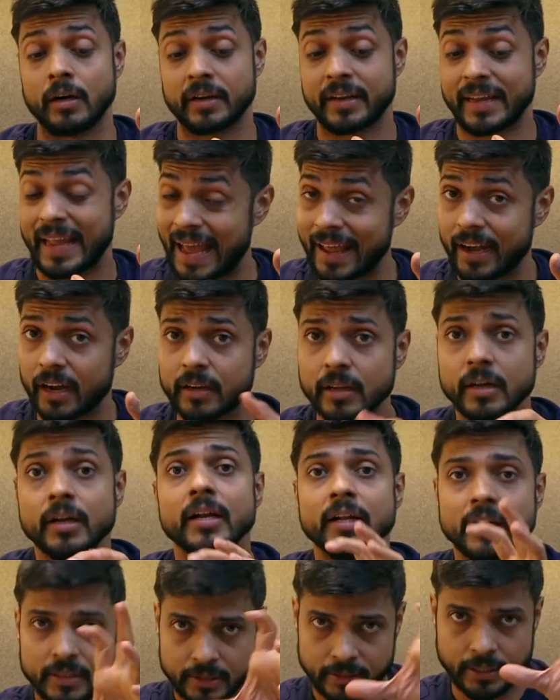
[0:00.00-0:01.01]
carrot.
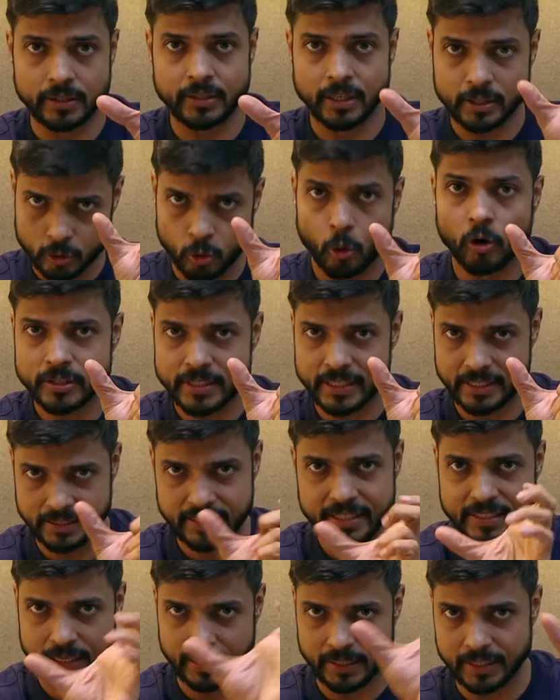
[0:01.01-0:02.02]
The sources,
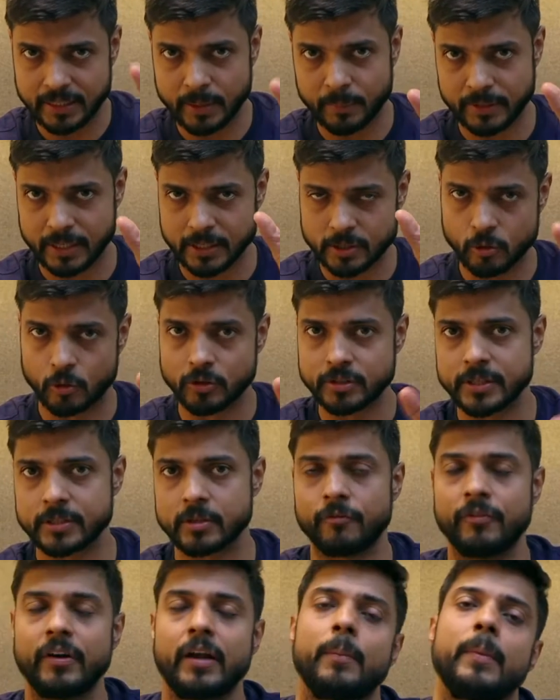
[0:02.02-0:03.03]
these are nothing but the sources
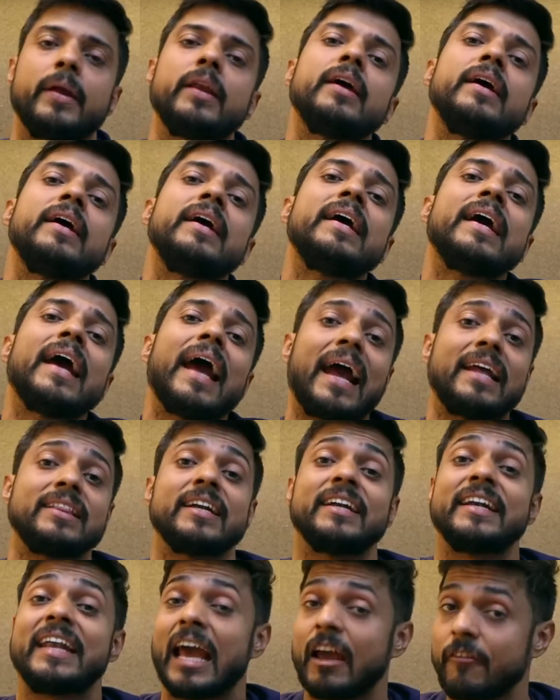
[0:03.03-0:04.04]
of vitamin. And the
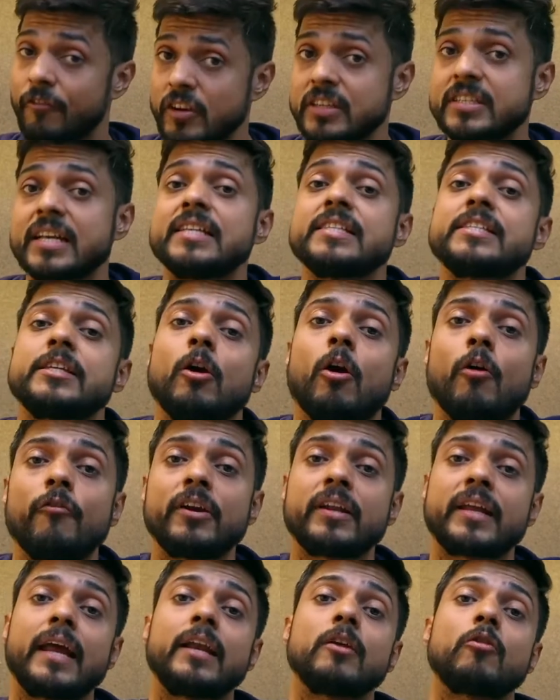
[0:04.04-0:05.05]
deficiency of it
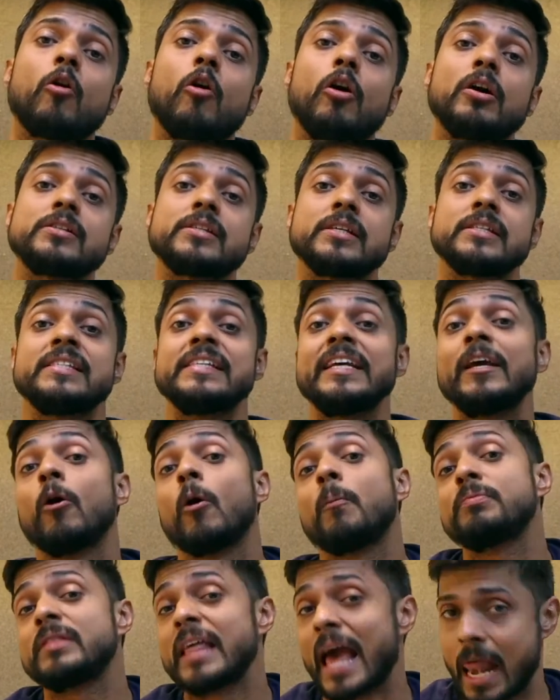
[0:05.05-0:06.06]
can cause
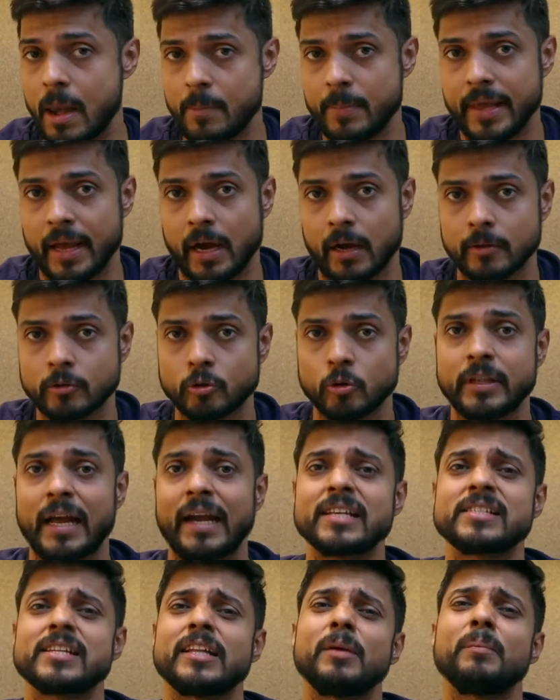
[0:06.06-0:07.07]
xerophthalmia. So that
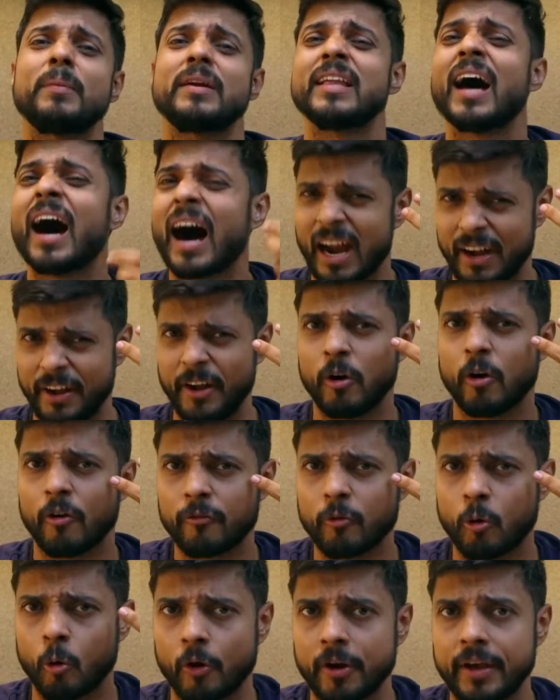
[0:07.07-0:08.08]
is nothing but the hardening of
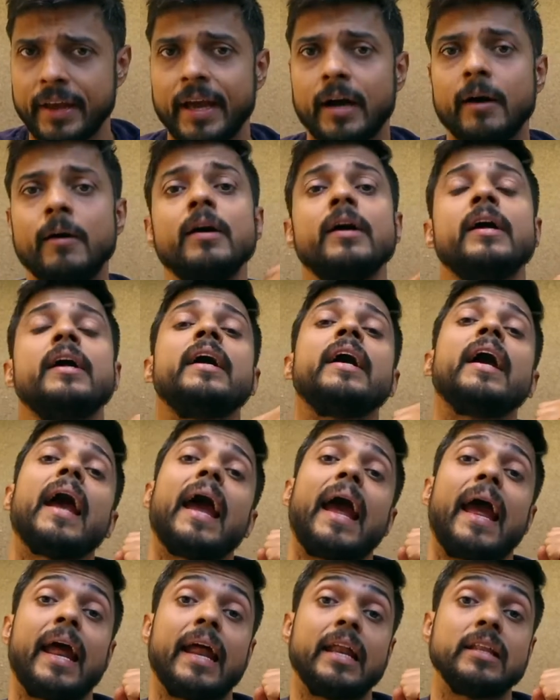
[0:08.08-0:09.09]
cornea.
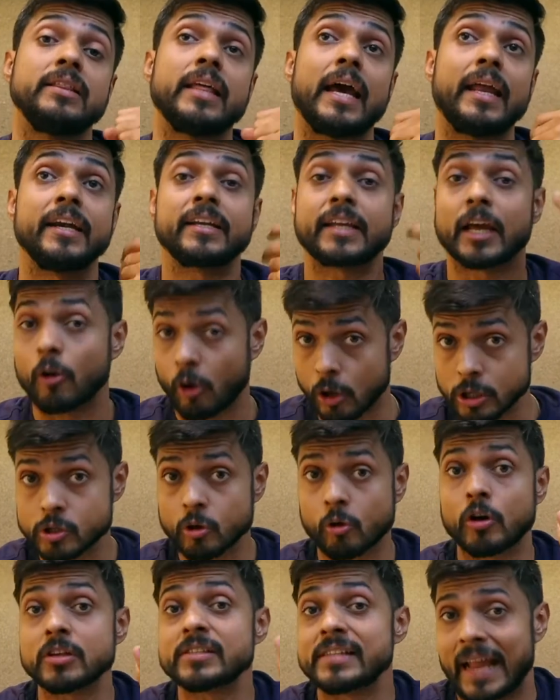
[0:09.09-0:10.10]
And then it can also
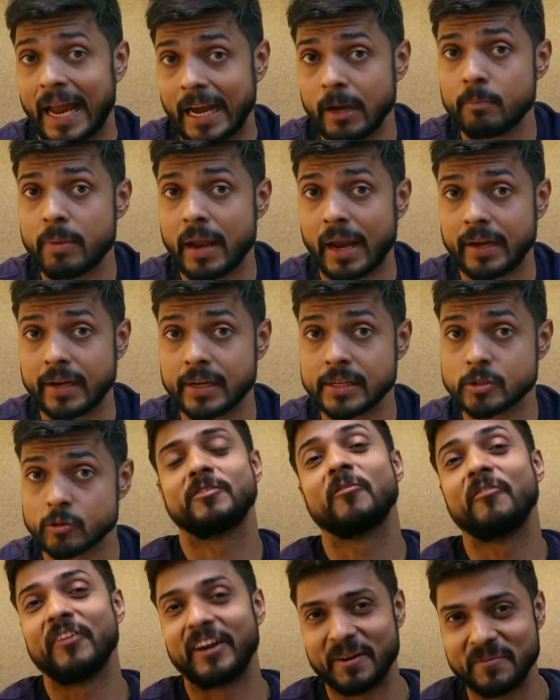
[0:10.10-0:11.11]
cause night blindness. So
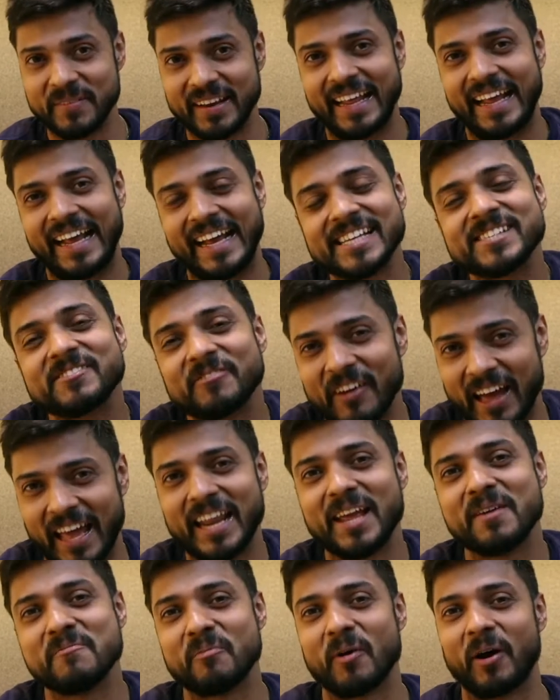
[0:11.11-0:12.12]
vitamin A is
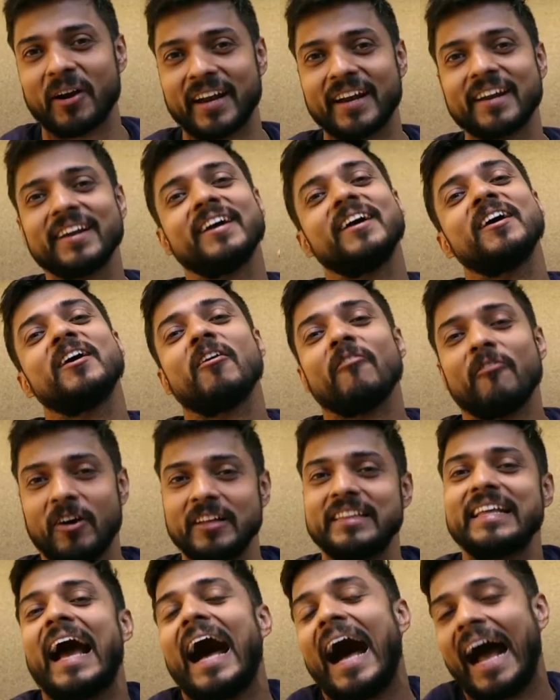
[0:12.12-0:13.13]
very important for
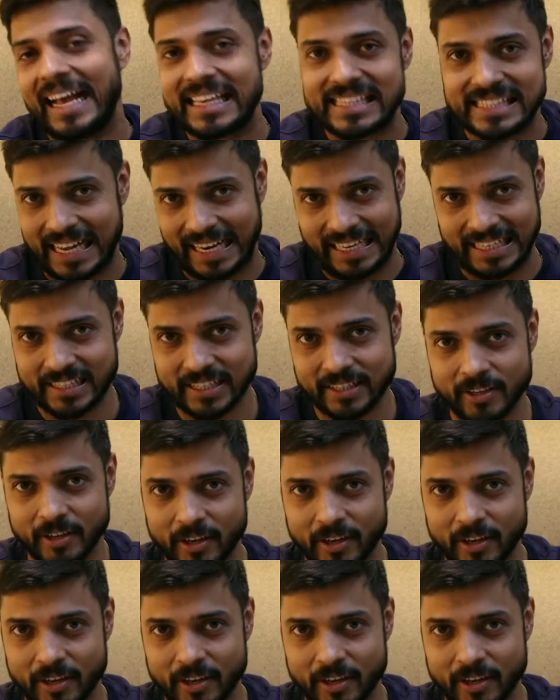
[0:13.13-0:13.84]
the eyesight.